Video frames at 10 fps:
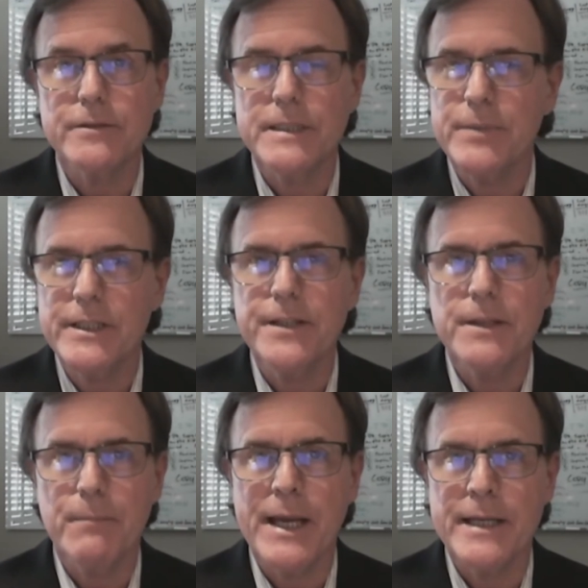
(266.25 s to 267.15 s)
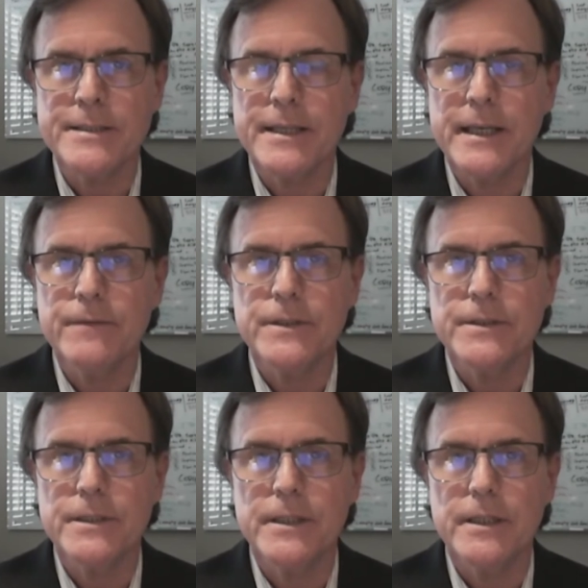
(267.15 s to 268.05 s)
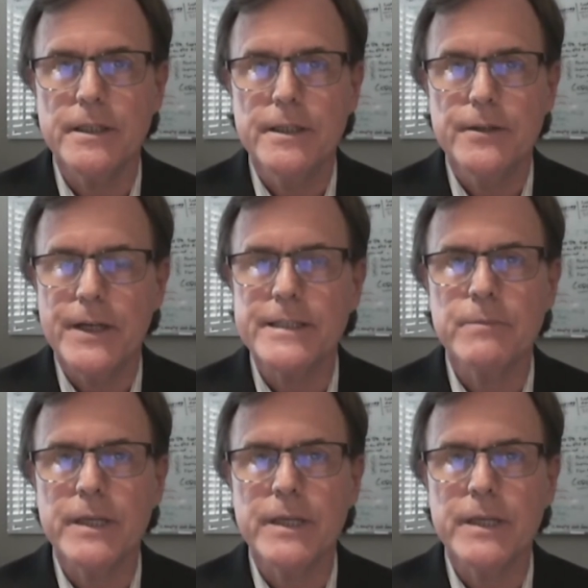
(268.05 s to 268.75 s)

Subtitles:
typically in the past there hasn't